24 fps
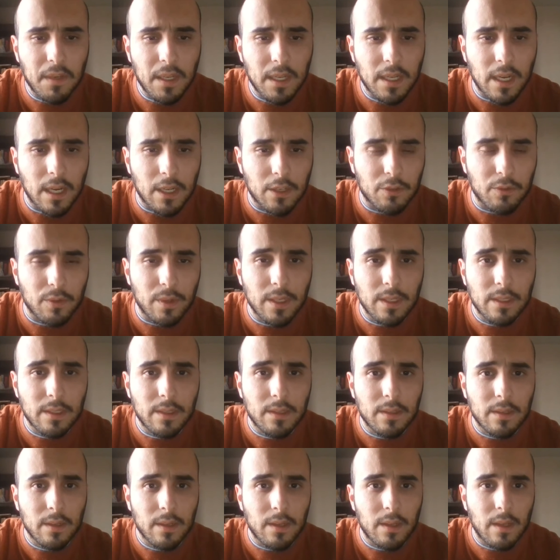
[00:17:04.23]

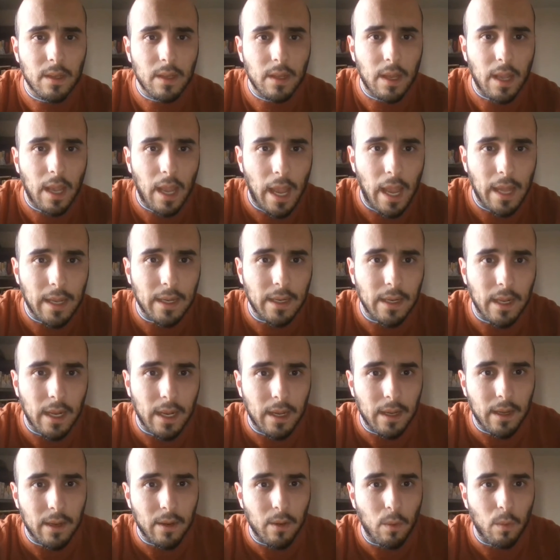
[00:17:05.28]
countries and
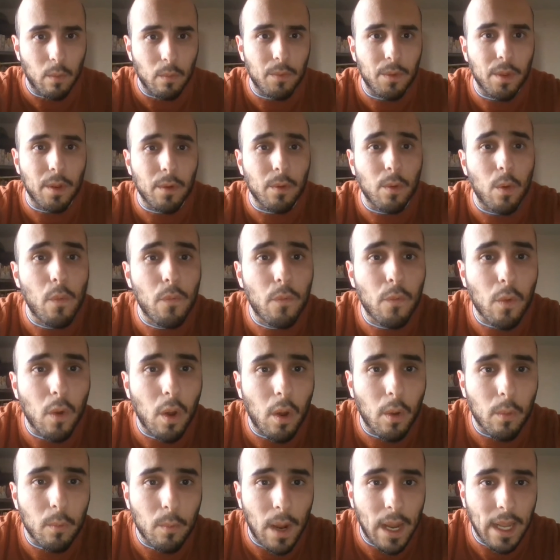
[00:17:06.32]
their
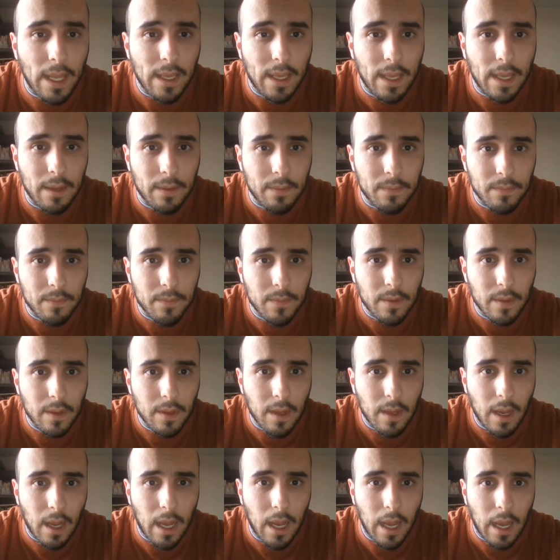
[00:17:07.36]
overall ranking
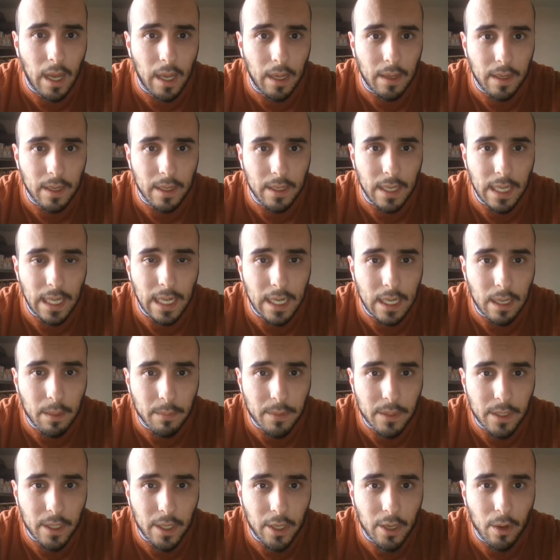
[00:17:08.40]
in income
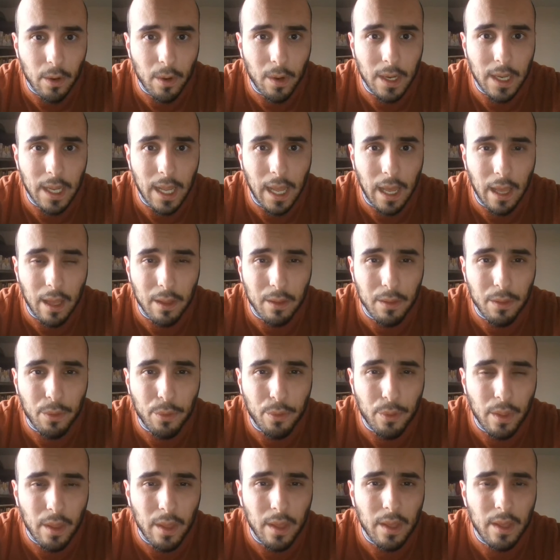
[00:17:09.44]
security,
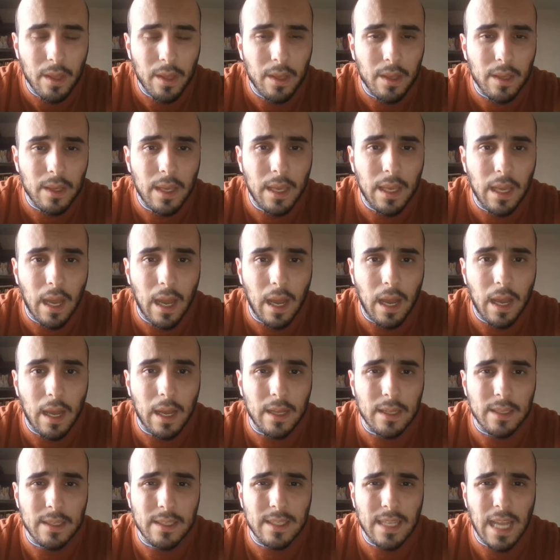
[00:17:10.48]
health,
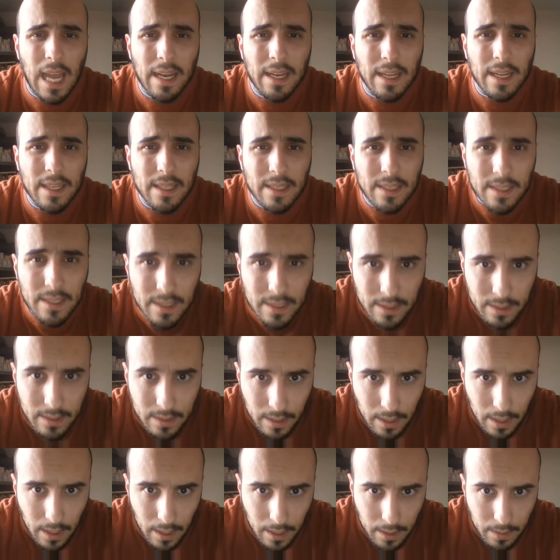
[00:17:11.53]
status,
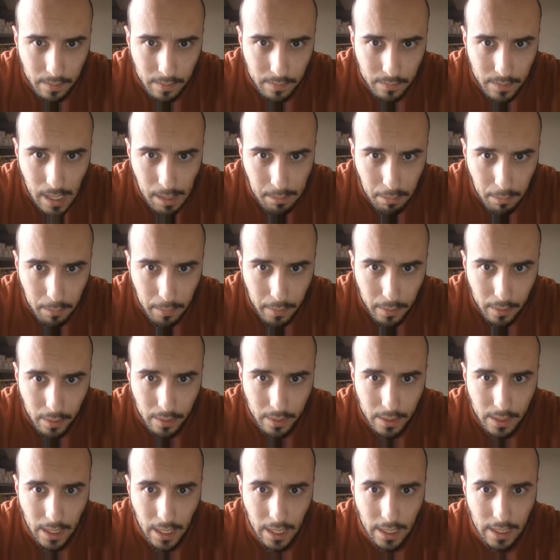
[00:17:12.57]

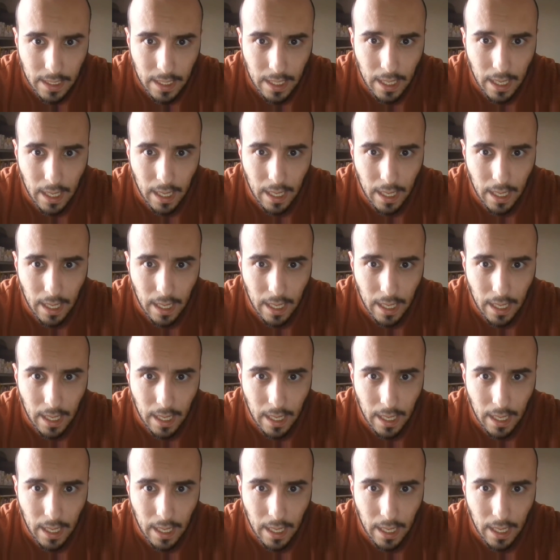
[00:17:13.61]
capability, and